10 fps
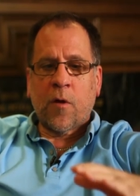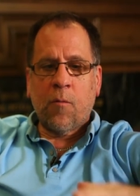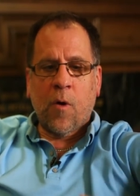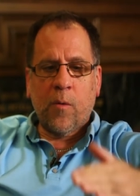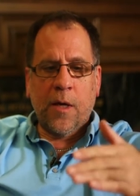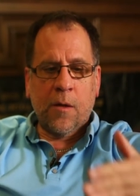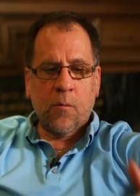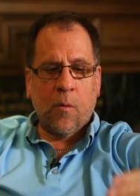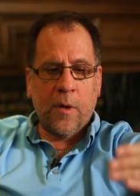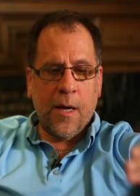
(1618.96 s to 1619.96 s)
and what we
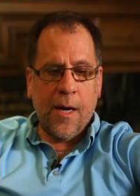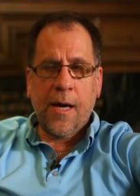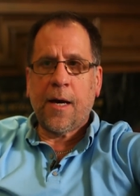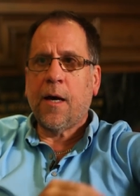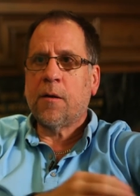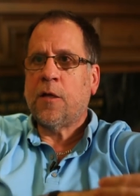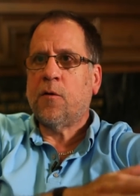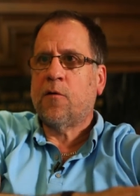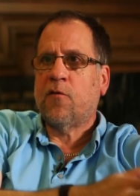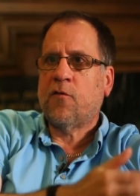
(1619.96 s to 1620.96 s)
what we had, and
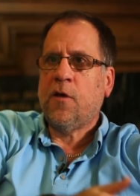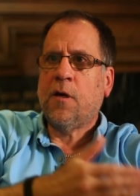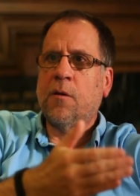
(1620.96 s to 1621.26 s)
you can see